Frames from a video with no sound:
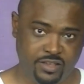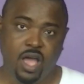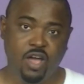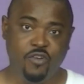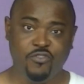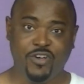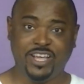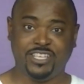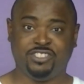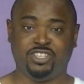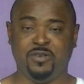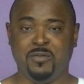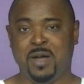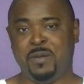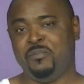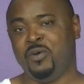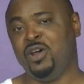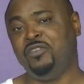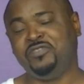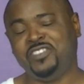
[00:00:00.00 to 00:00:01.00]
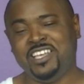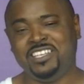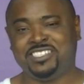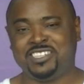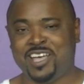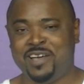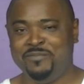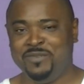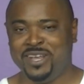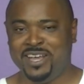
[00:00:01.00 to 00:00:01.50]
Alright, so my birthday's
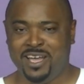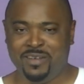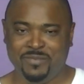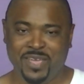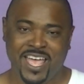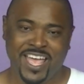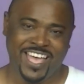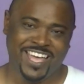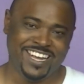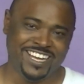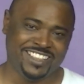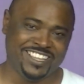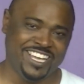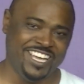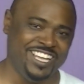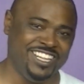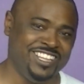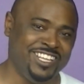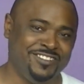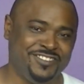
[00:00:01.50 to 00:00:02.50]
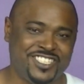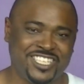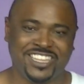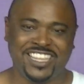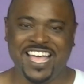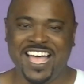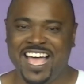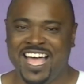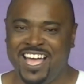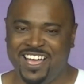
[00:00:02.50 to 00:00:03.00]
coming up and at the end of
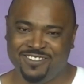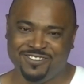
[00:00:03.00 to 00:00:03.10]
July,